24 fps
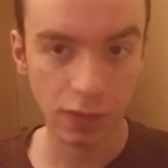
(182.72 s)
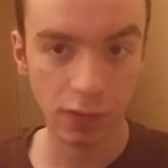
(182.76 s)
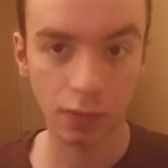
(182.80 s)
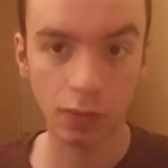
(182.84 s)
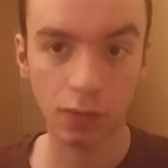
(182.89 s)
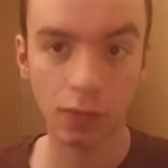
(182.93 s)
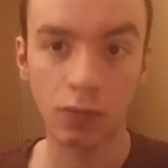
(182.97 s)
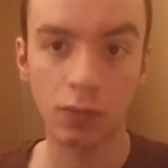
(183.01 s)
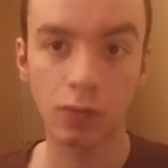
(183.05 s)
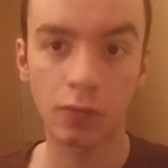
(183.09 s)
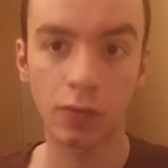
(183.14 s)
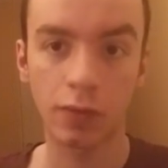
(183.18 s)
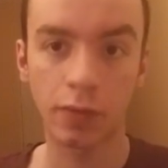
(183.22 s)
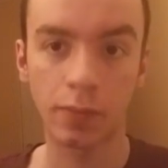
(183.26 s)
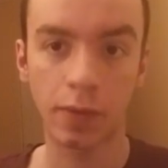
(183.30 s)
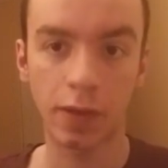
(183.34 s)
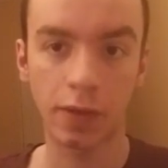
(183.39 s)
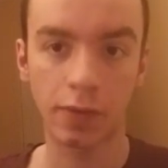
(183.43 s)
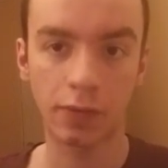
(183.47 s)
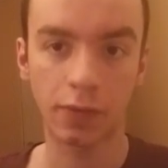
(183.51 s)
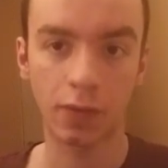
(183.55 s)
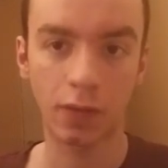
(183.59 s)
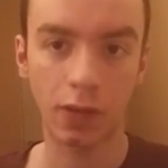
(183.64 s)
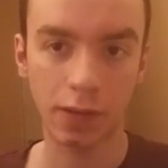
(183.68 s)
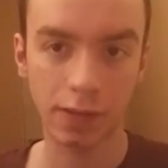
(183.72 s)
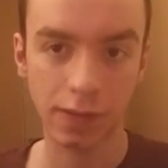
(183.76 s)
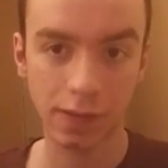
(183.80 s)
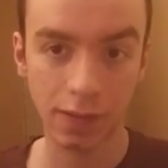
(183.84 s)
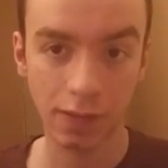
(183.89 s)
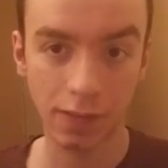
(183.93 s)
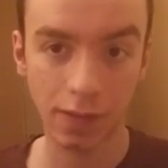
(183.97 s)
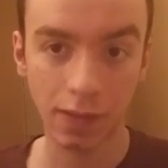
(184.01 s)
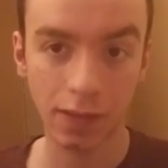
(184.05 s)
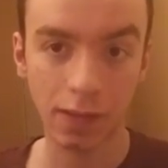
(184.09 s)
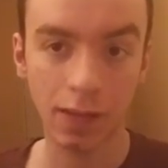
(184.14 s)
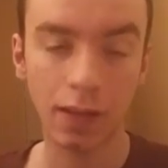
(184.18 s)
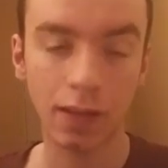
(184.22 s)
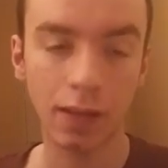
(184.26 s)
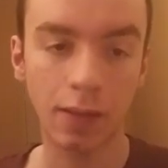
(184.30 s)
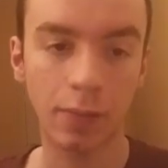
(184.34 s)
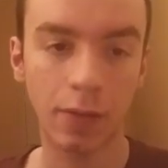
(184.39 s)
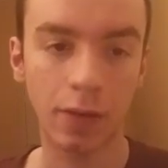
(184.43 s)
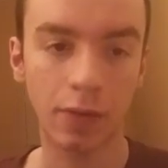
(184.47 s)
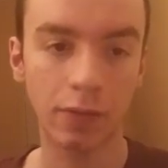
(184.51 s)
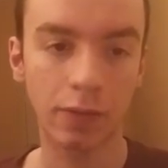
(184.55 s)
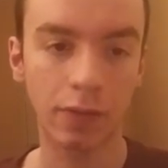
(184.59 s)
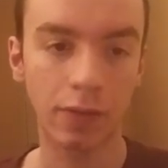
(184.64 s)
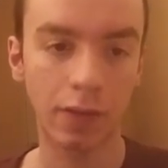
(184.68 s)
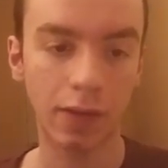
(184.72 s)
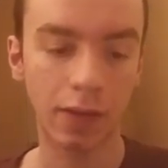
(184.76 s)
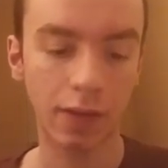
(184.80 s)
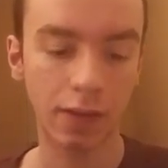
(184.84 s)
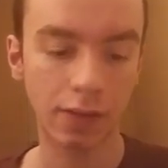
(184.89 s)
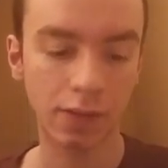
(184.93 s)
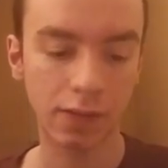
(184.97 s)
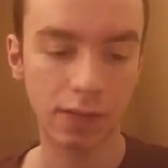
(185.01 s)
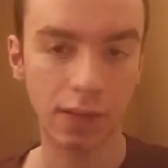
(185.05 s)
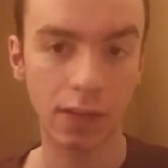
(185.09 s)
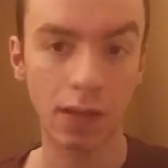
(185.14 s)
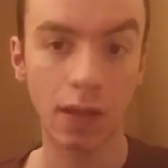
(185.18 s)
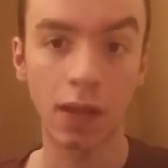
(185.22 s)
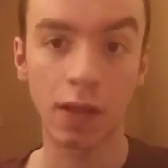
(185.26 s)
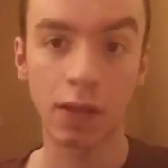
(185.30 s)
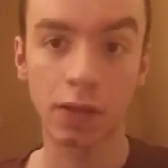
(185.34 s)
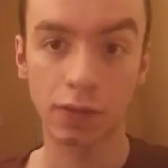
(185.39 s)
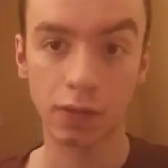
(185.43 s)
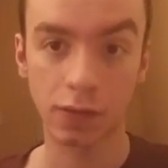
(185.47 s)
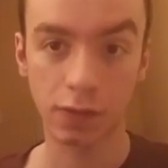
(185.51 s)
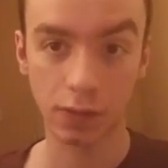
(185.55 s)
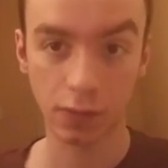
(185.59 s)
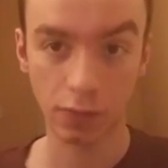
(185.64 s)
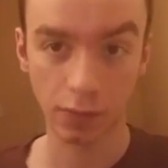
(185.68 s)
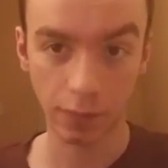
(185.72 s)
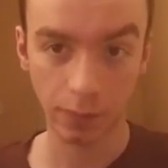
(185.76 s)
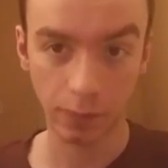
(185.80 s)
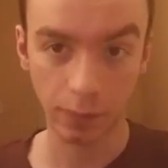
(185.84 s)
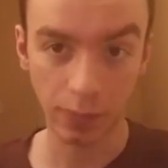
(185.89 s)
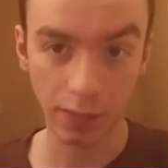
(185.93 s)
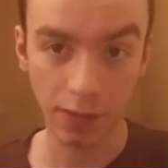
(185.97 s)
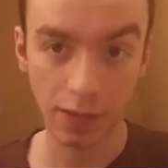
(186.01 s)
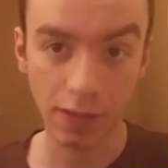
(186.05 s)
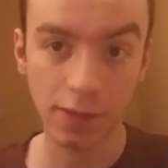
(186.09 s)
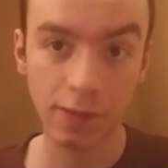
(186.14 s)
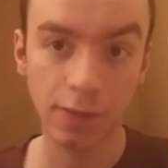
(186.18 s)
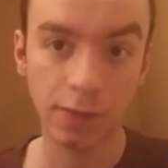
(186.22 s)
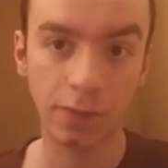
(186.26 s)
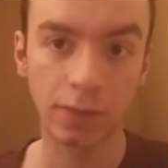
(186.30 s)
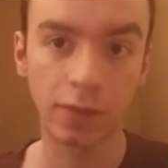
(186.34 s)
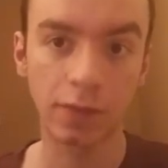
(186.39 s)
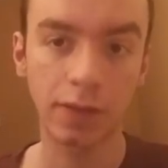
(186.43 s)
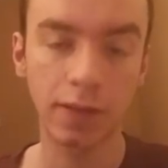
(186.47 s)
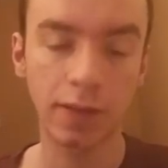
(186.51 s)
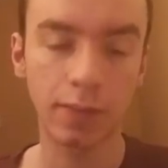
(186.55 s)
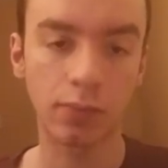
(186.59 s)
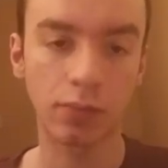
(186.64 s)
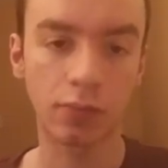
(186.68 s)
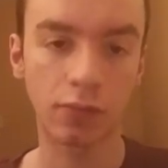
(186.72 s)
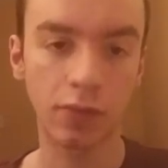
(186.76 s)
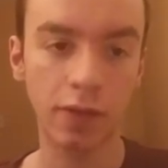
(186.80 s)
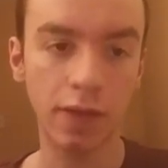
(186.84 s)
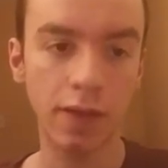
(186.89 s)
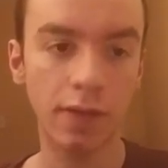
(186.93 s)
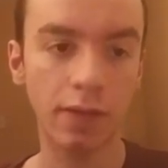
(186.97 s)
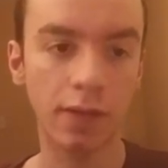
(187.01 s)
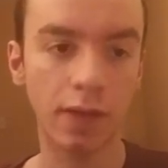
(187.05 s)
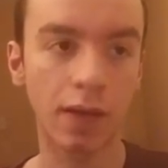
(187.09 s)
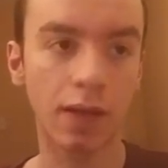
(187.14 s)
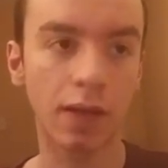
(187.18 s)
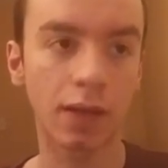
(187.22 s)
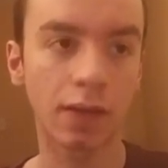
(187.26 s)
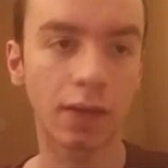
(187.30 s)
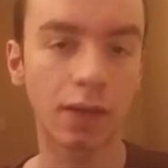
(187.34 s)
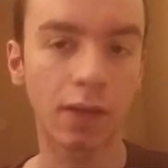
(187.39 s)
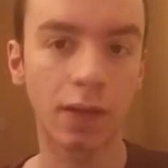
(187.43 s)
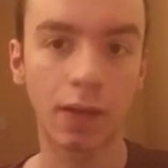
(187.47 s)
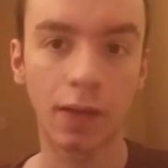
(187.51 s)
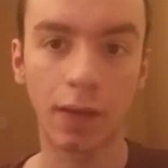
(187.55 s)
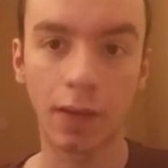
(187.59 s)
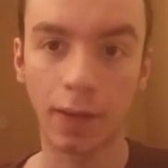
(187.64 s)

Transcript: alone with my thoughts, thinking about things, just sort of peacefully breathing.